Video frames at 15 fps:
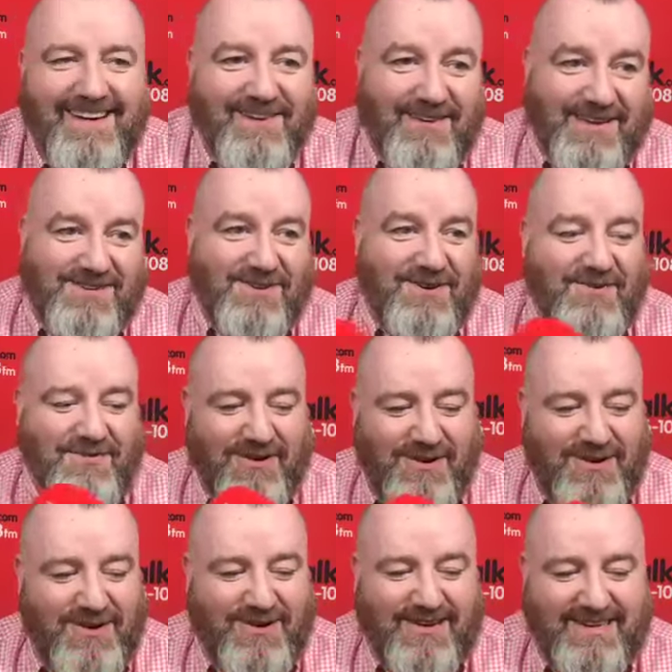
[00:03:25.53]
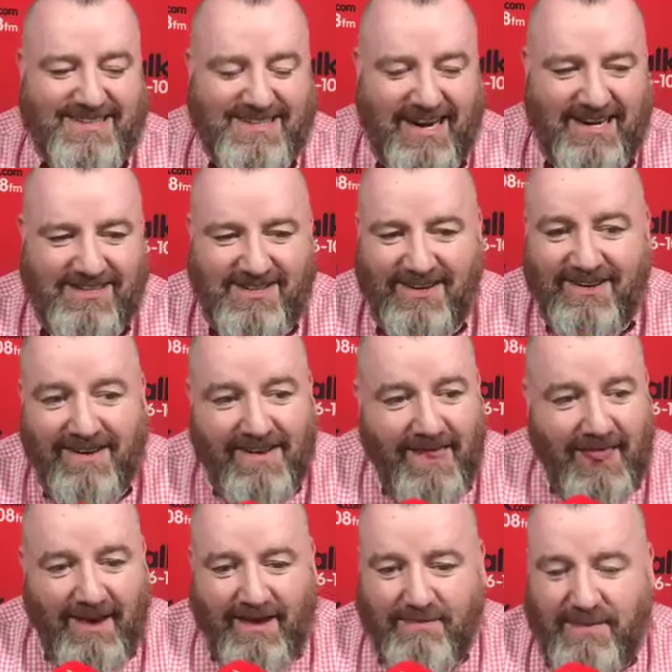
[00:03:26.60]
Well, I don't know if you're cooking a tartar.
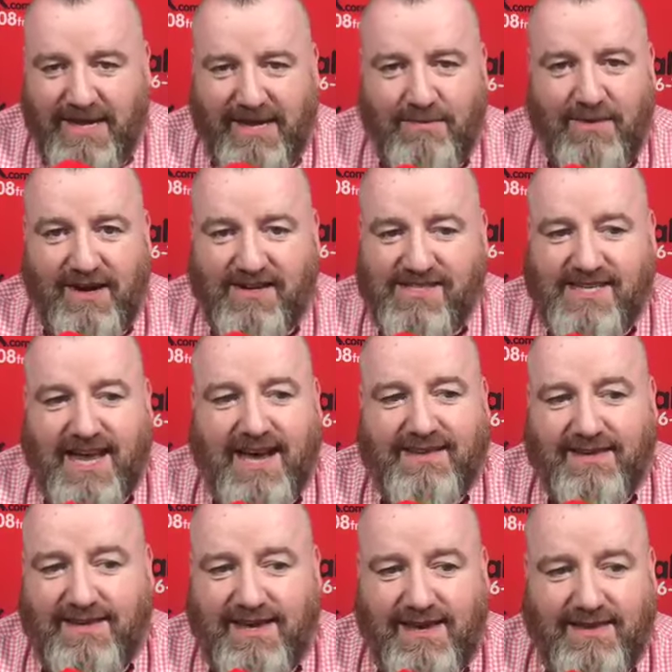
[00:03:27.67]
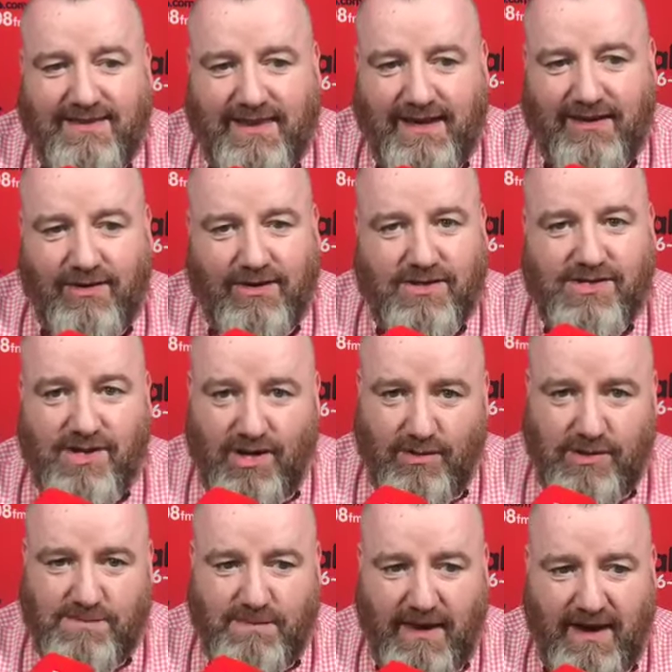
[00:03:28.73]
Medium rare steak, the key thing, look, is
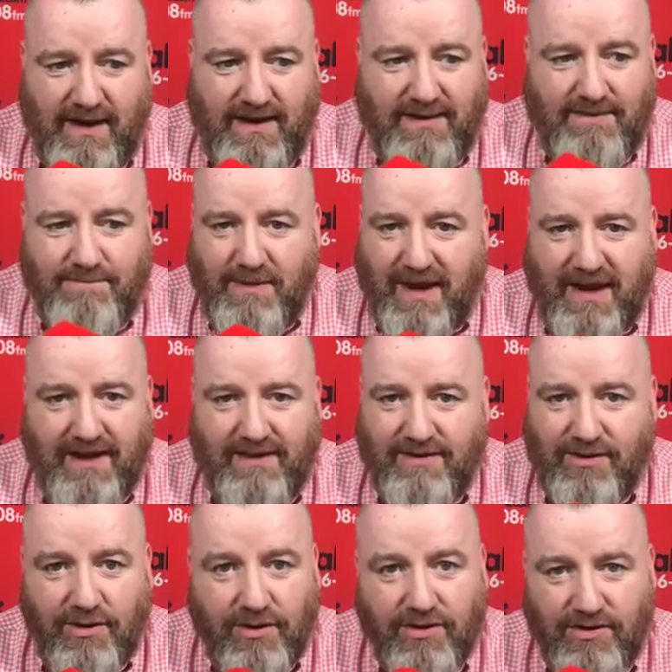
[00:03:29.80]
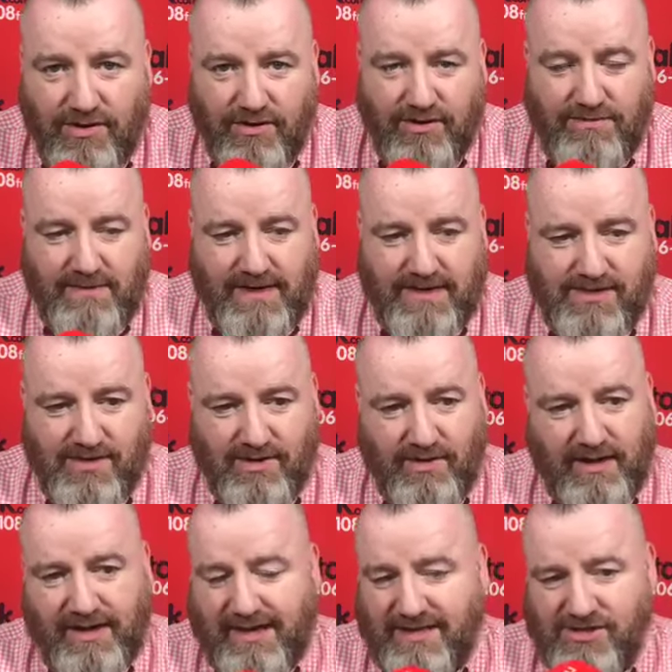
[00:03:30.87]
always buy good meat. You know,
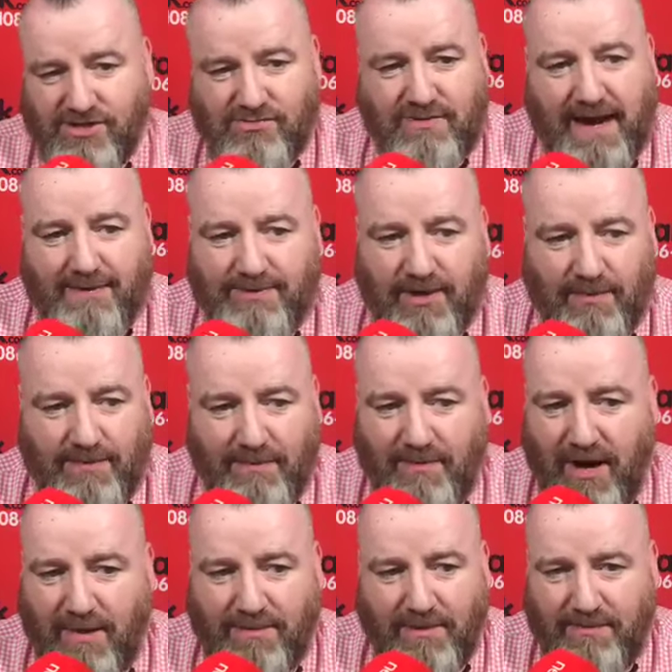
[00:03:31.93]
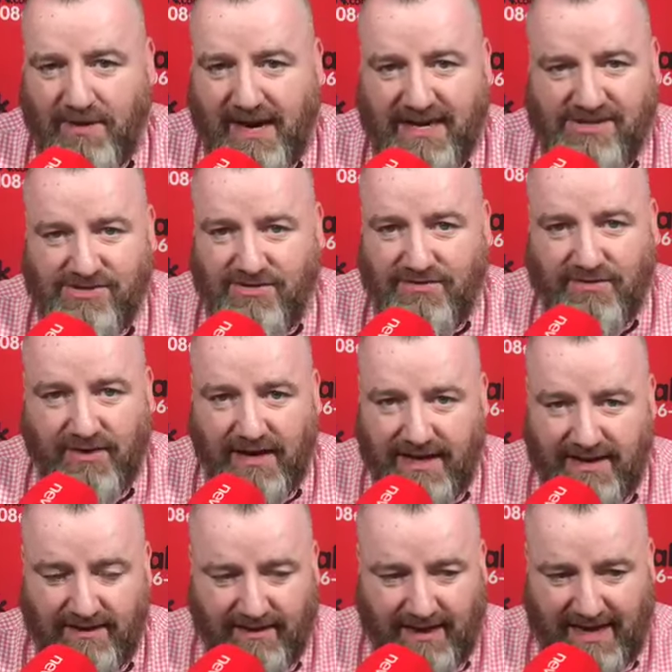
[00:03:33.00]
like I just wrapped up a pop-up restaurant for
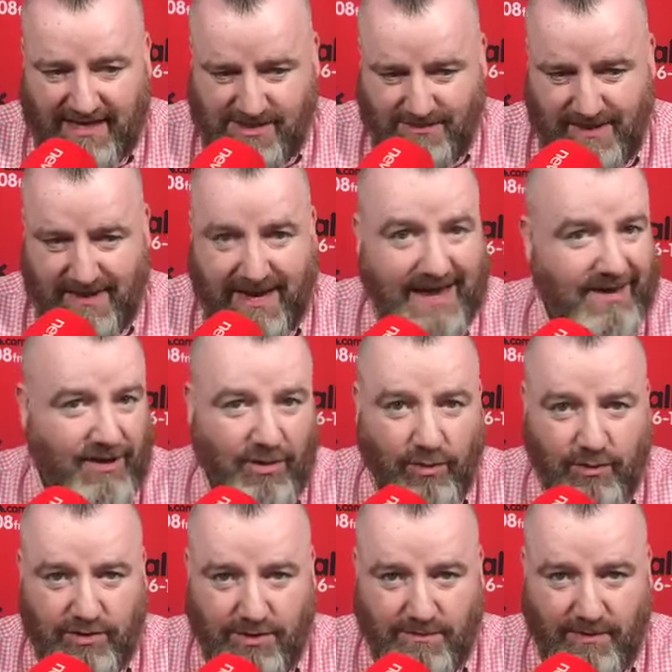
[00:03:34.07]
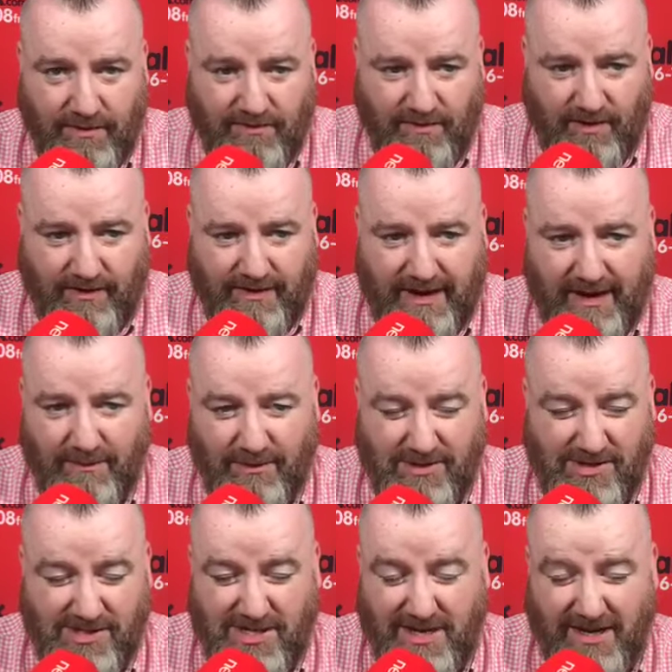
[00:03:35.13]
Lidl last week. I had a Cote de Boeuf on there,
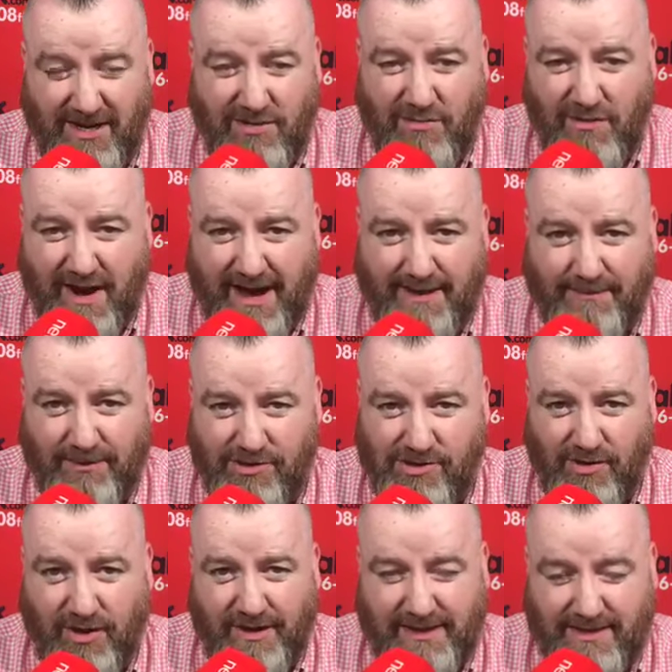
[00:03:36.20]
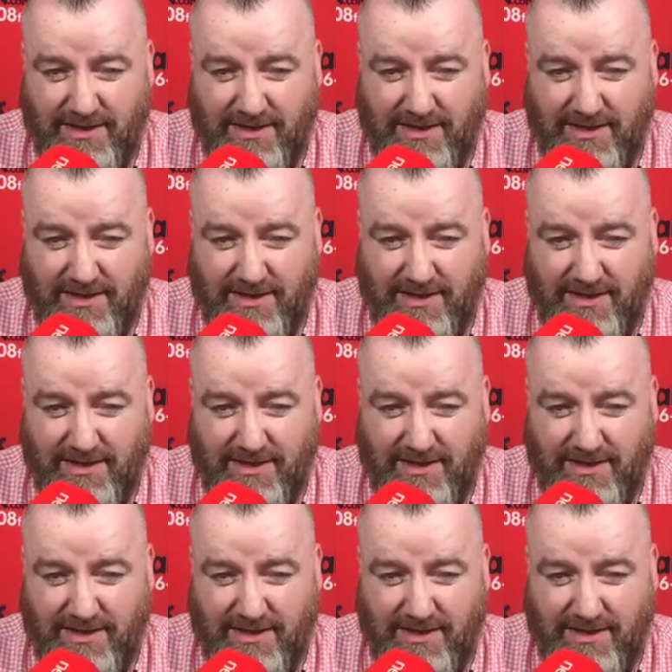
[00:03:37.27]
which is an incredible joint.